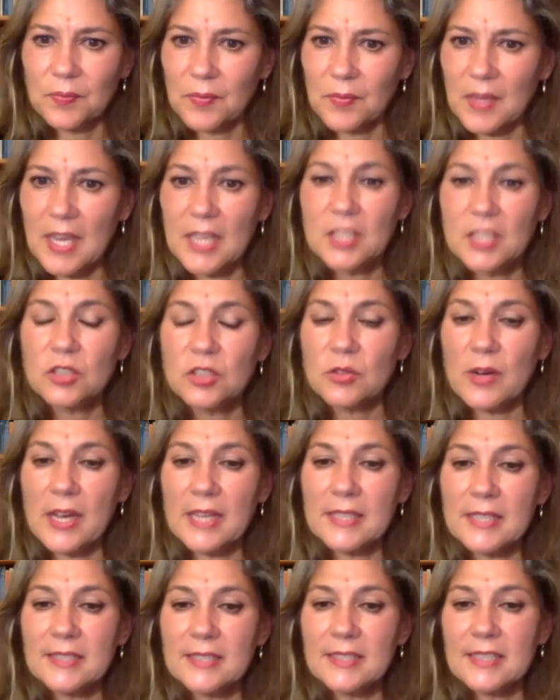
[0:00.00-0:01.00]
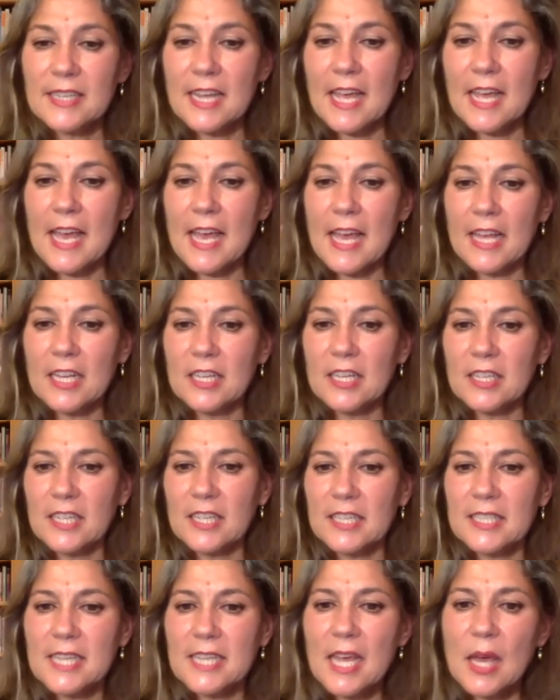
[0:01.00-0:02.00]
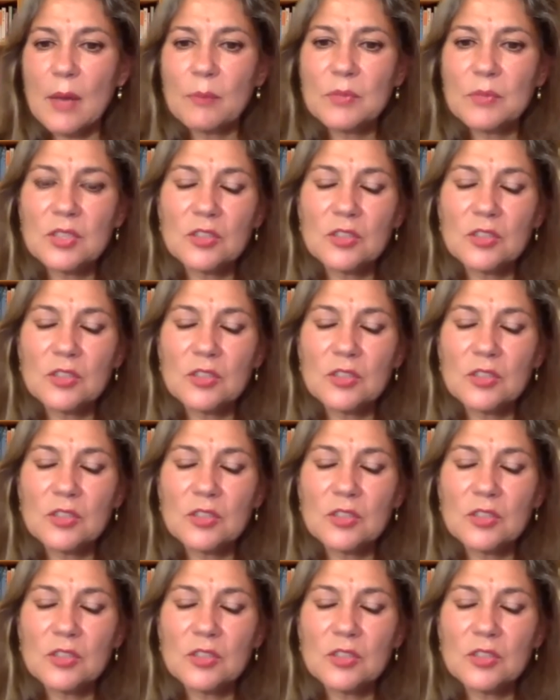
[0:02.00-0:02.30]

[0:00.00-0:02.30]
interest and attempts